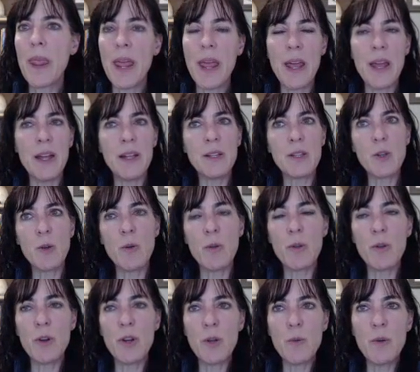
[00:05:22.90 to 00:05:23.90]
And so
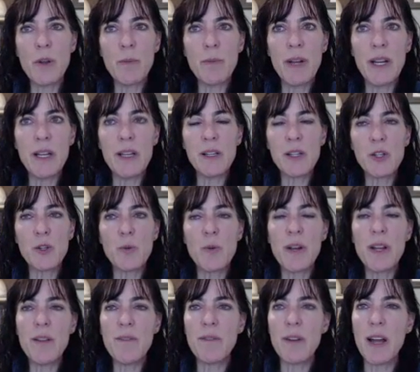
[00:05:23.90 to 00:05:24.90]
31 minus
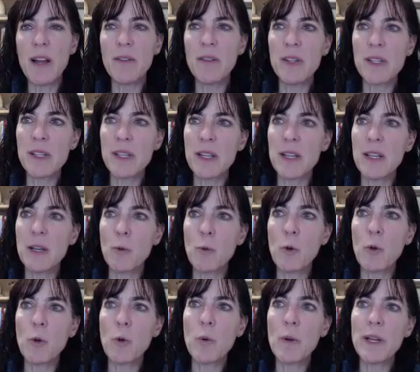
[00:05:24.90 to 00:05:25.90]
25 is going
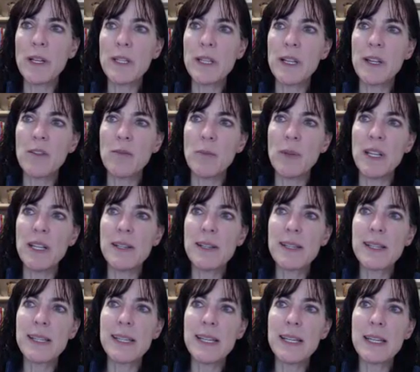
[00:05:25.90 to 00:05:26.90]
to give me
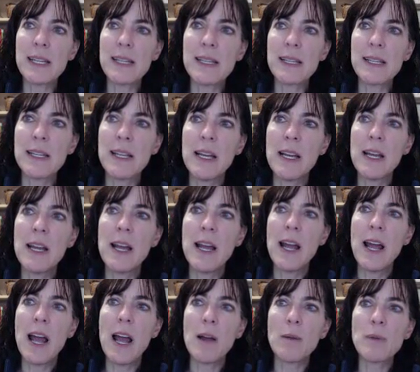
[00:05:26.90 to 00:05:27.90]
6.
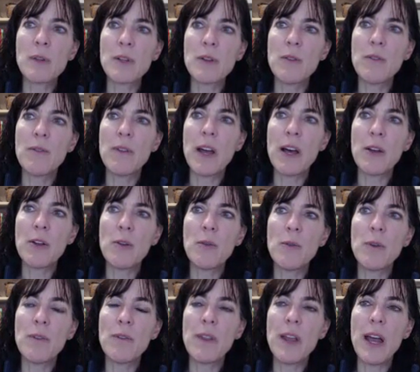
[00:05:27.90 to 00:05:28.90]
Absolute
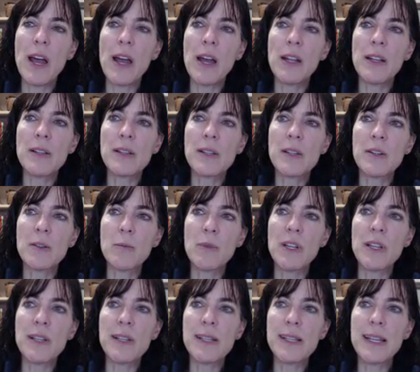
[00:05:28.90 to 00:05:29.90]
value of that still
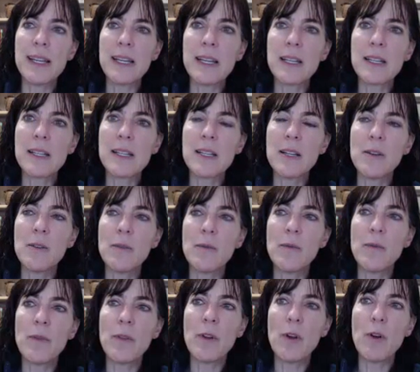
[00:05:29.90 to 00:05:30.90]
be 6
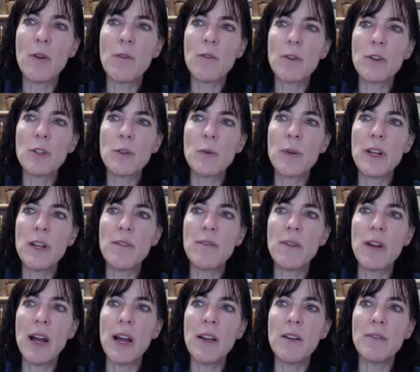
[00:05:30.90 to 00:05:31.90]
over
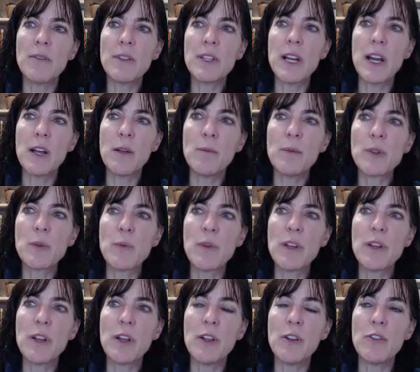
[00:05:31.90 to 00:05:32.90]
25 times
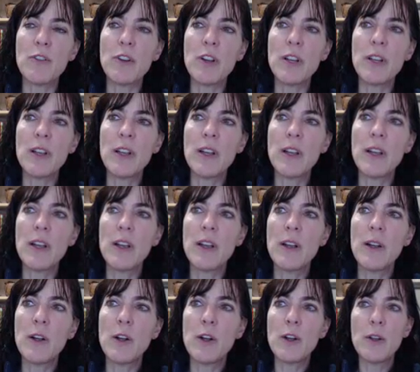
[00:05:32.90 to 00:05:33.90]
100.
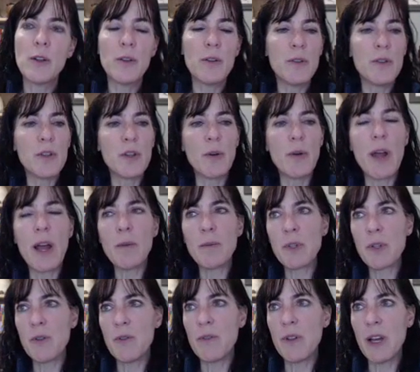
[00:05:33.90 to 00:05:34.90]
So
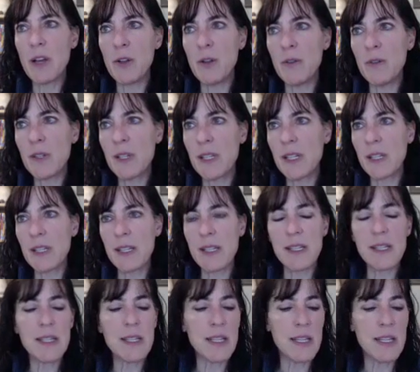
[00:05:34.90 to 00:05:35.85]
absolute value of 6 is